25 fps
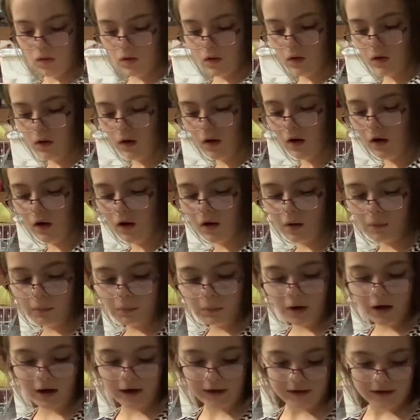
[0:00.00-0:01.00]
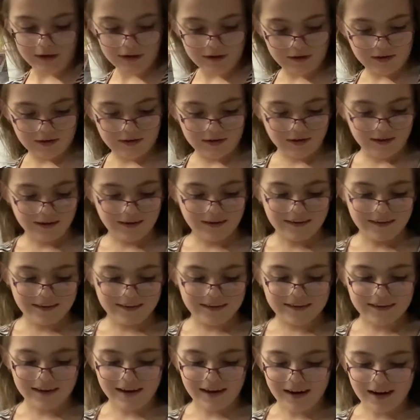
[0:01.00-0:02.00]
Oh my god,
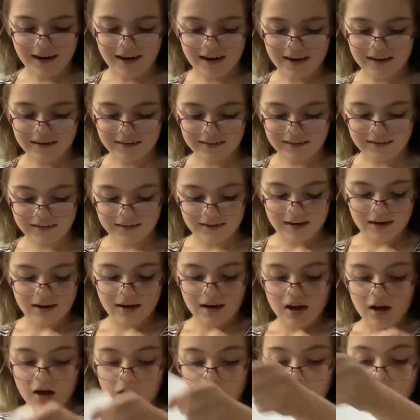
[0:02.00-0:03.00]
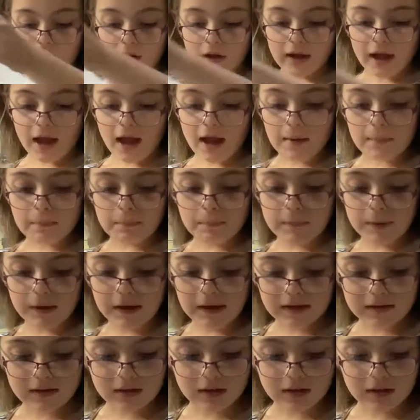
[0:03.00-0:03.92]
guys! Look how big the